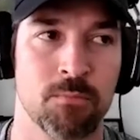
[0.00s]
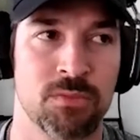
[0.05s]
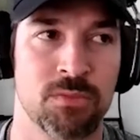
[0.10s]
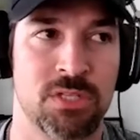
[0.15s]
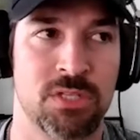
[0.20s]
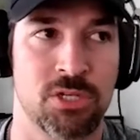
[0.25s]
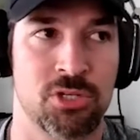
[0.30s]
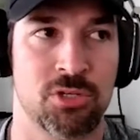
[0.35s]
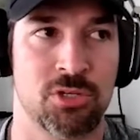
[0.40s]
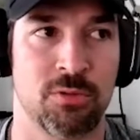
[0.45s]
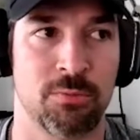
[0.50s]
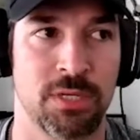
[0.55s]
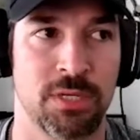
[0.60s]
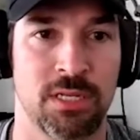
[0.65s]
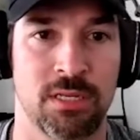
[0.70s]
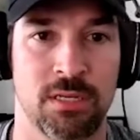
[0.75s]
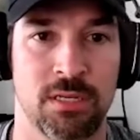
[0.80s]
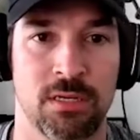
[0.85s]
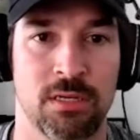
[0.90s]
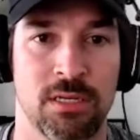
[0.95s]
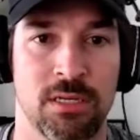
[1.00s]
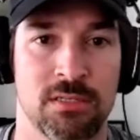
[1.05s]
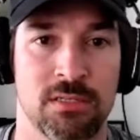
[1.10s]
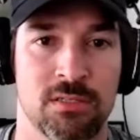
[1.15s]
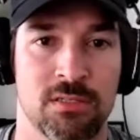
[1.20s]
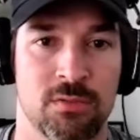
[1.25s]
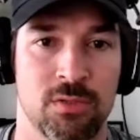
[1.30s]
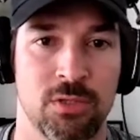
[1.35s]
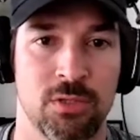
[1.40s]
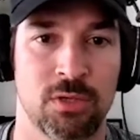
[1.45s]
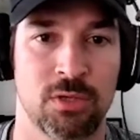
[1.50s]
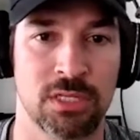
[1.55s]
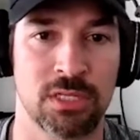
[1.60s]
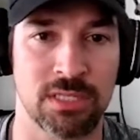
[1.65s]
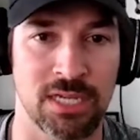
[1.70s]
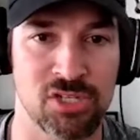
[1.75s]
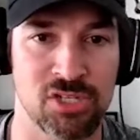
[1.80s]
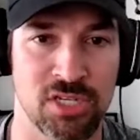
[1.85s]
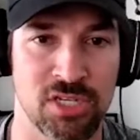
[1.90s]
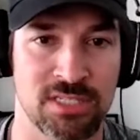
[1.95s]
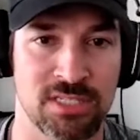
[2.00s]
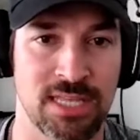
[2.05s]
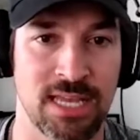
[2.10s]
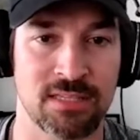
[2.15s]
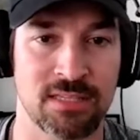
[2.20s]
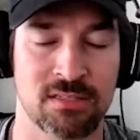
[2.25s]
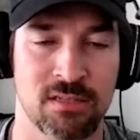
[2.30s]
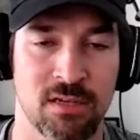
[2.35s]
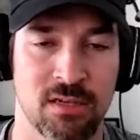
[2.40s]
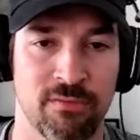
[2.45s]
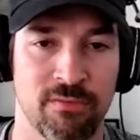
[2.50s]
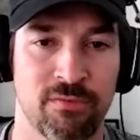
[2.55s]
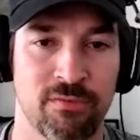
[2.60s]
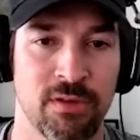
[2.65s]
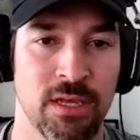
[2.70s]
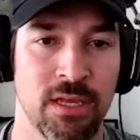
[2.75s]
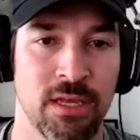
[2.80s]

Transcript: digital media, is you can digest that stuff